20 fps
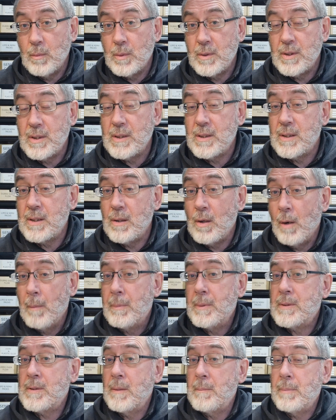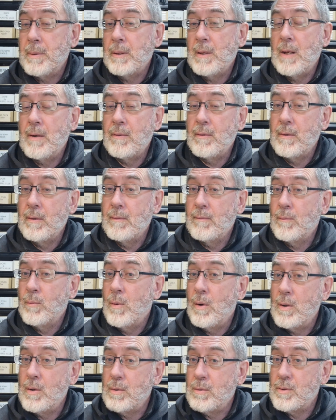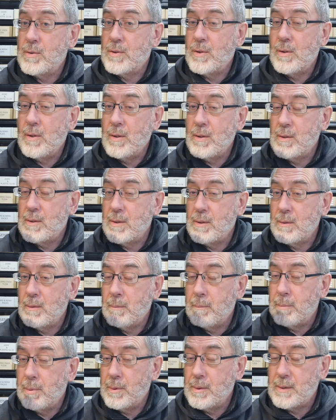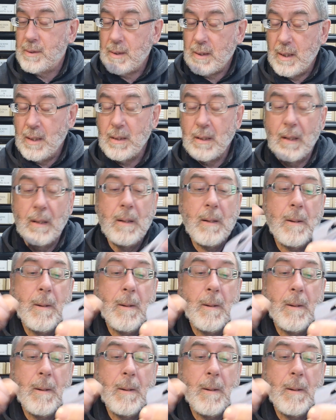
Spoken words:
which is the opposite polarity of what you're trying to put together.